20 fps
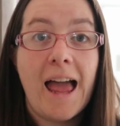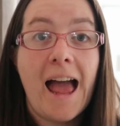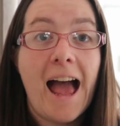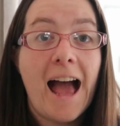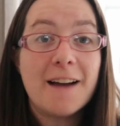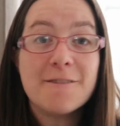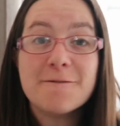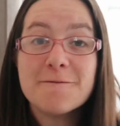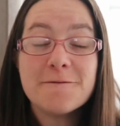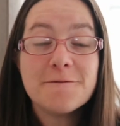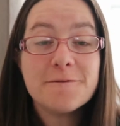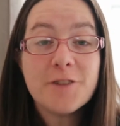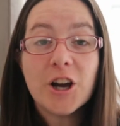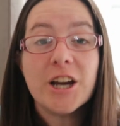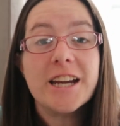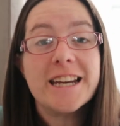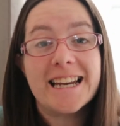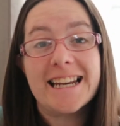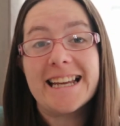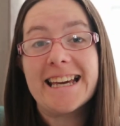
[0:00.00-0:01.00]
and
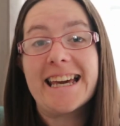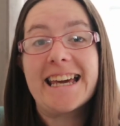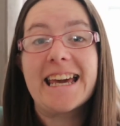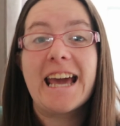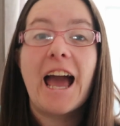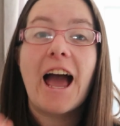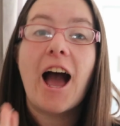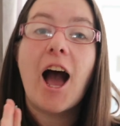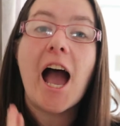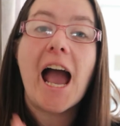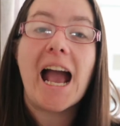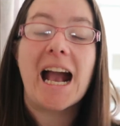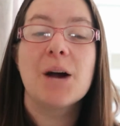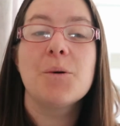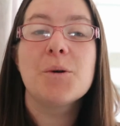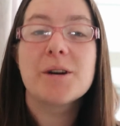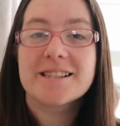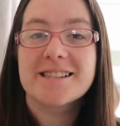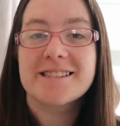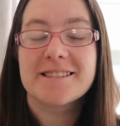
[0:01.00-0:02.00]
finally
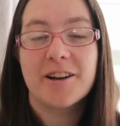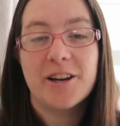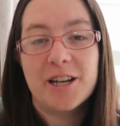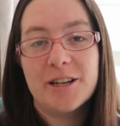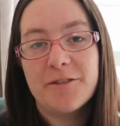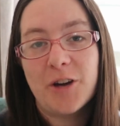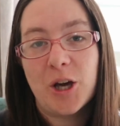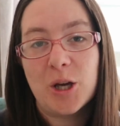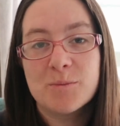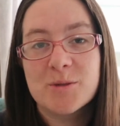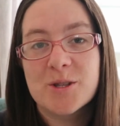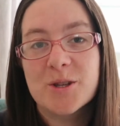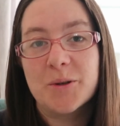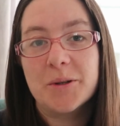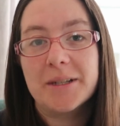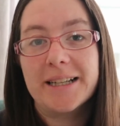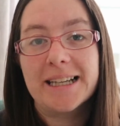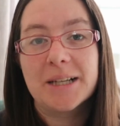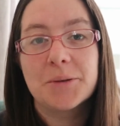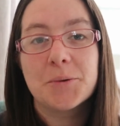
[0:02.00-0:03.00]
our style of
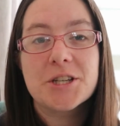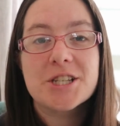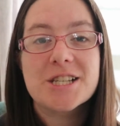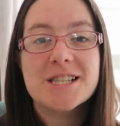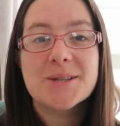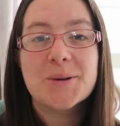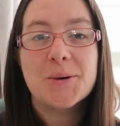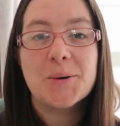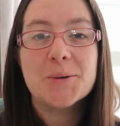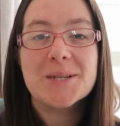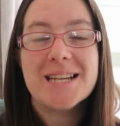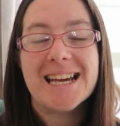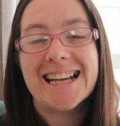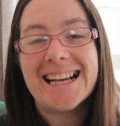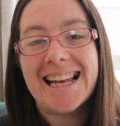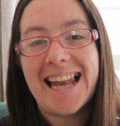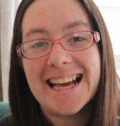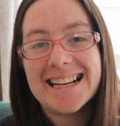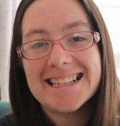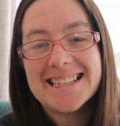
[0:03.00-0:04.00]
homeschooling, which is called
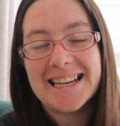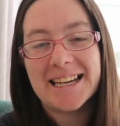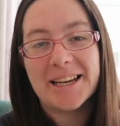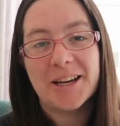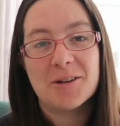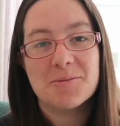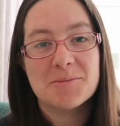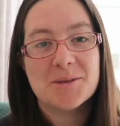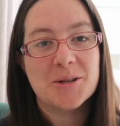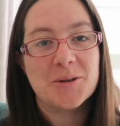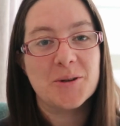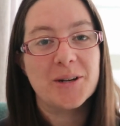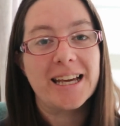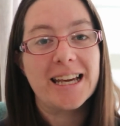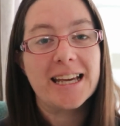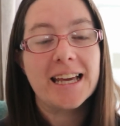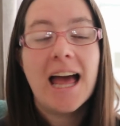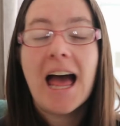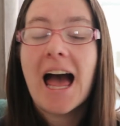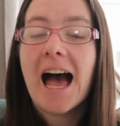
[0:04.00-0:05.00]
eclectic
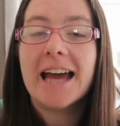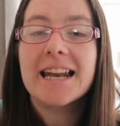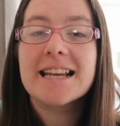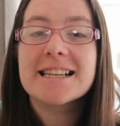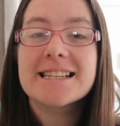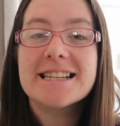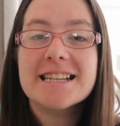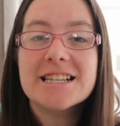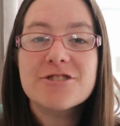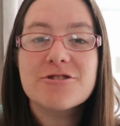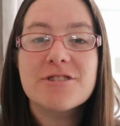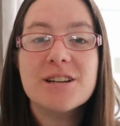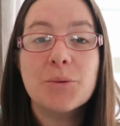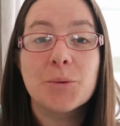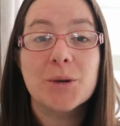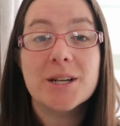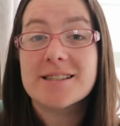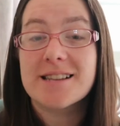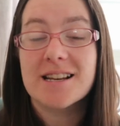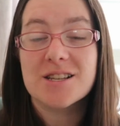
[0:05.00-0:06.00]
homeschooling. And it's literally
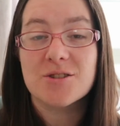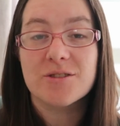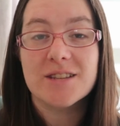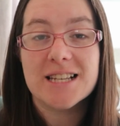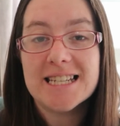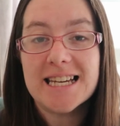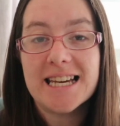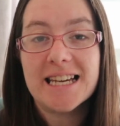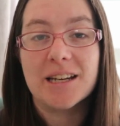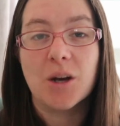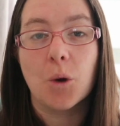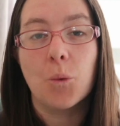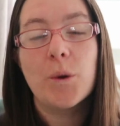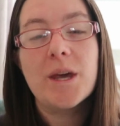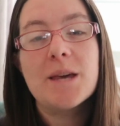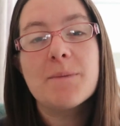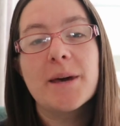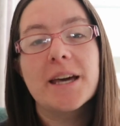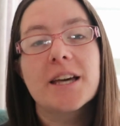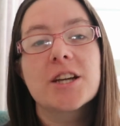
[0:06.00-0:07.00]
what it says on the tin.
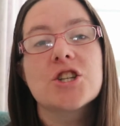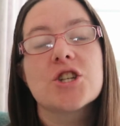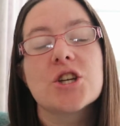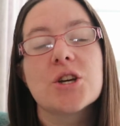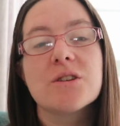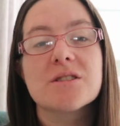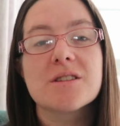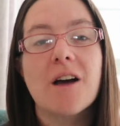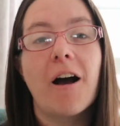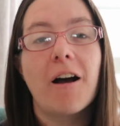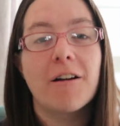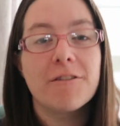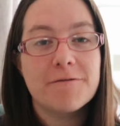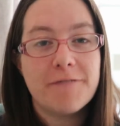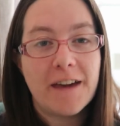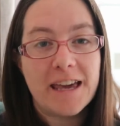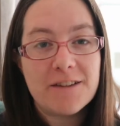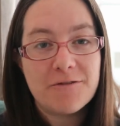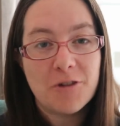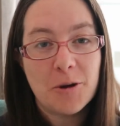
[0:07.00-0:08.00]
We pick and choose our
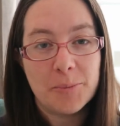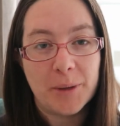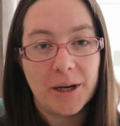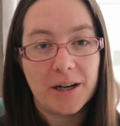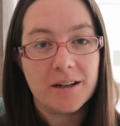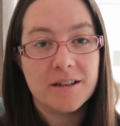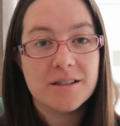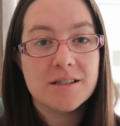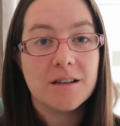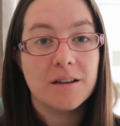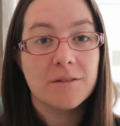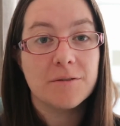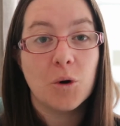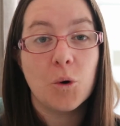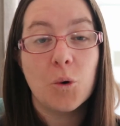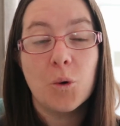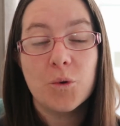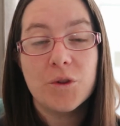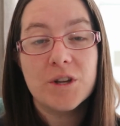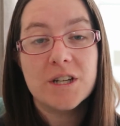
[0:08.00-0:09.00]
favourite parts of
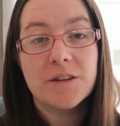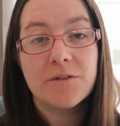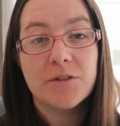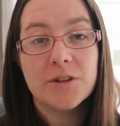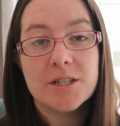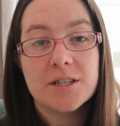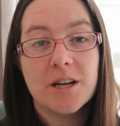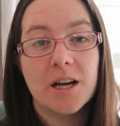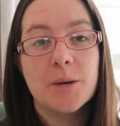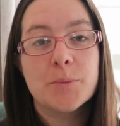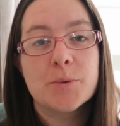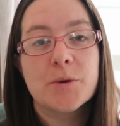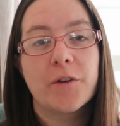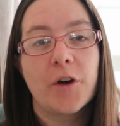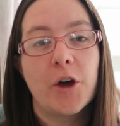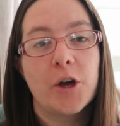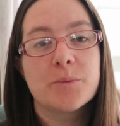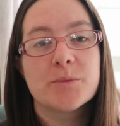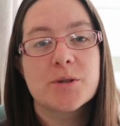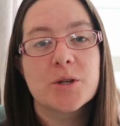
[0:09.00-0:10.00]
all the different types of
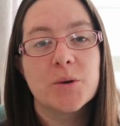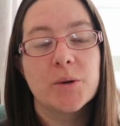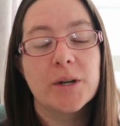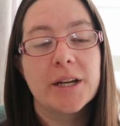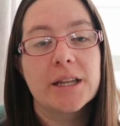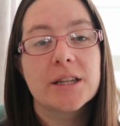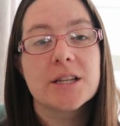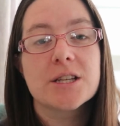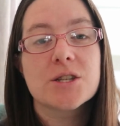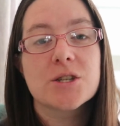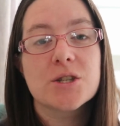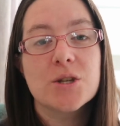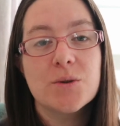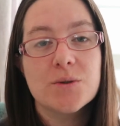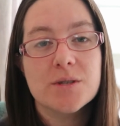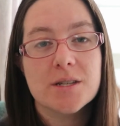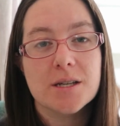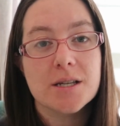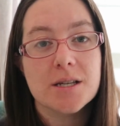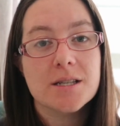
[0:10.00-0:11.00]
homeschooling that
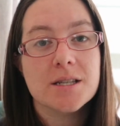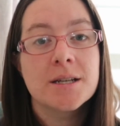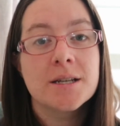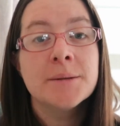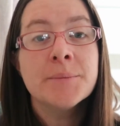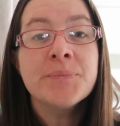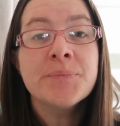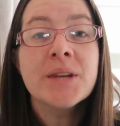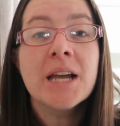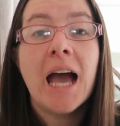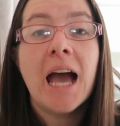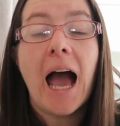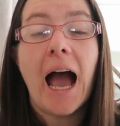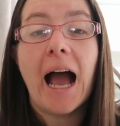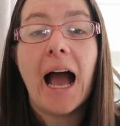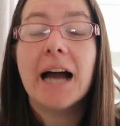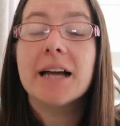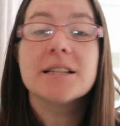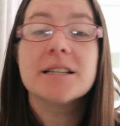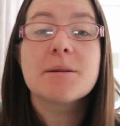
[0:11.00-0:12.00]
suits us
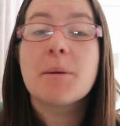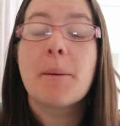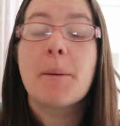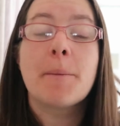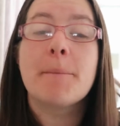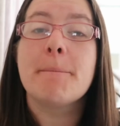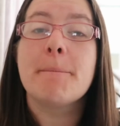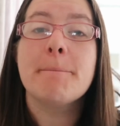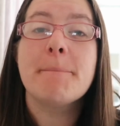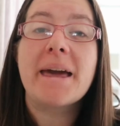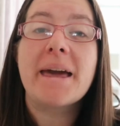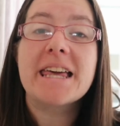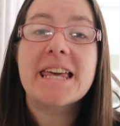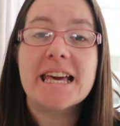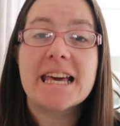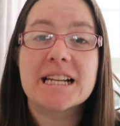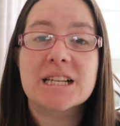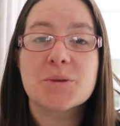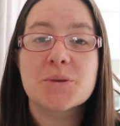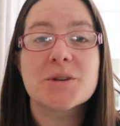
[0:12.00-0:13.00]
and make it
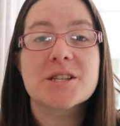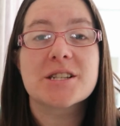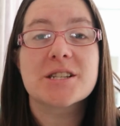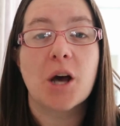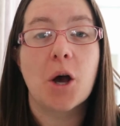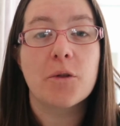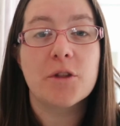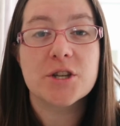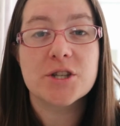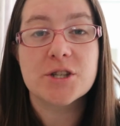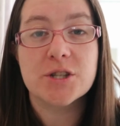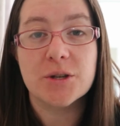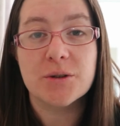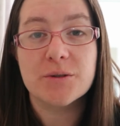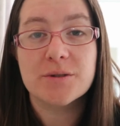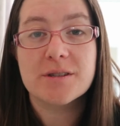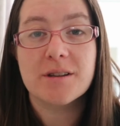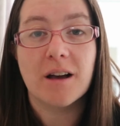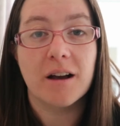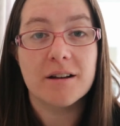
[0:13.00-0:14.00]
into a style that
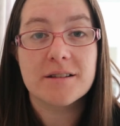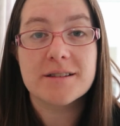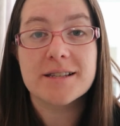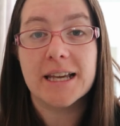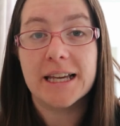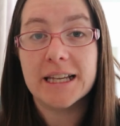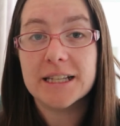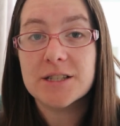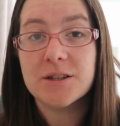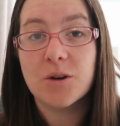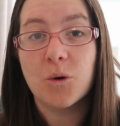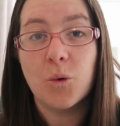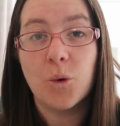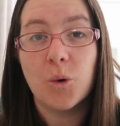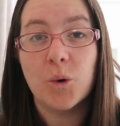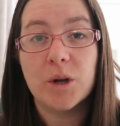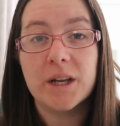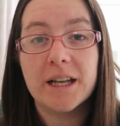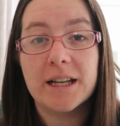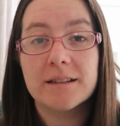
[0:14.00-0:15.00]
suits us in
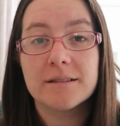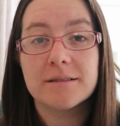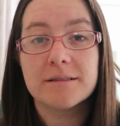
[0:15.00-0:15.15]
all,